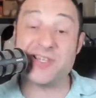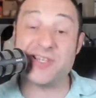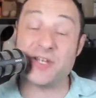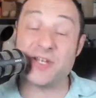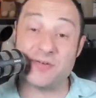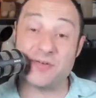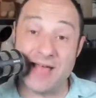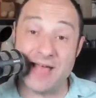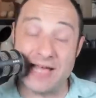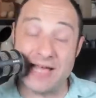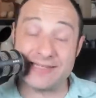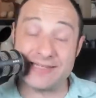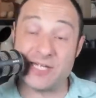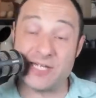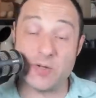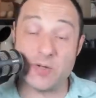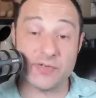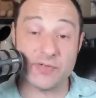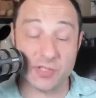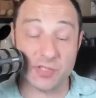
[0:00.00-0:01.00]
They do not. They
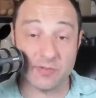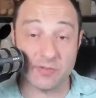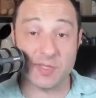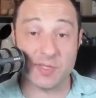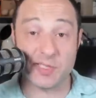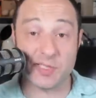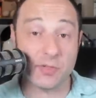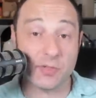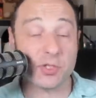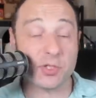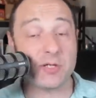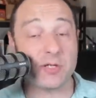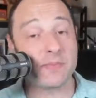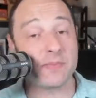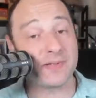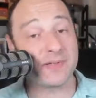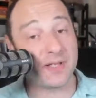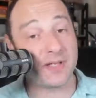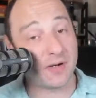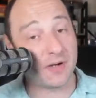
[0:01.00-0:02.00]
do have Izumi sushi,
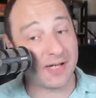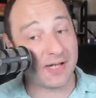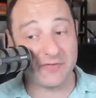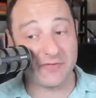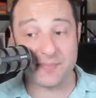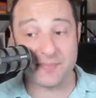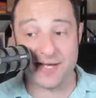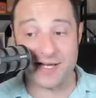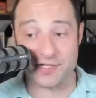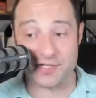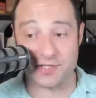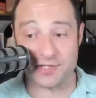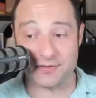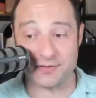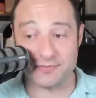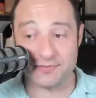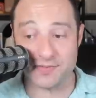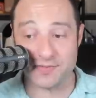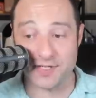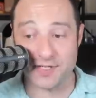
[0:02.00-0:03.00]
but they don't have hibachi.
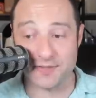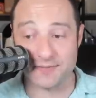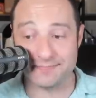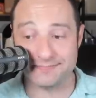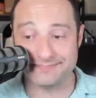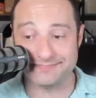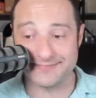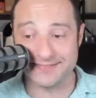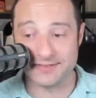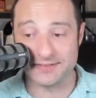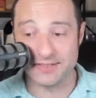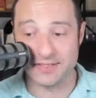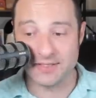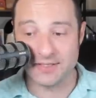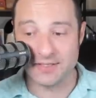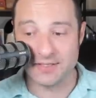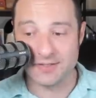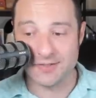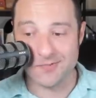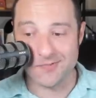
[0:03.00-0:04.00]
So,
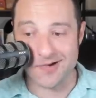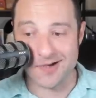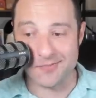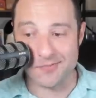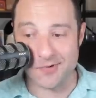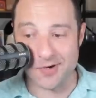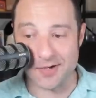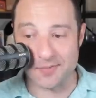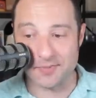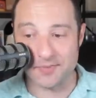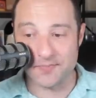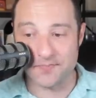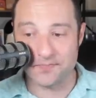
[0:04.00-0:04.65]
womp womp.